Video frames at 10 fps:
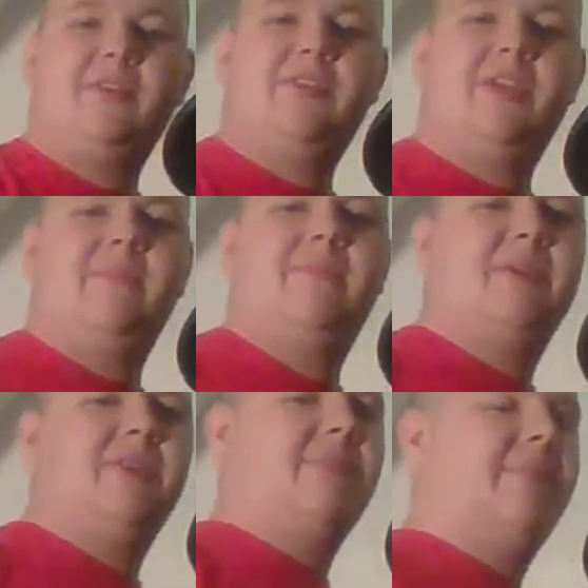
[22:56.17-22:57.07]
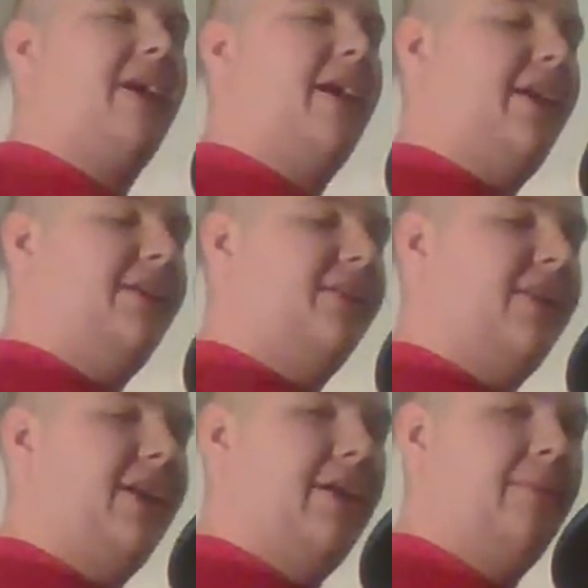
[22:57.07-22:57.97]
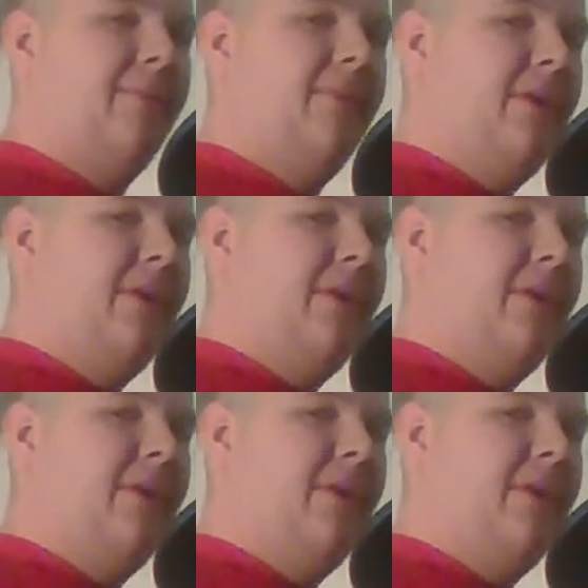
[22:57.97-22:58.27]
of them, but then behind them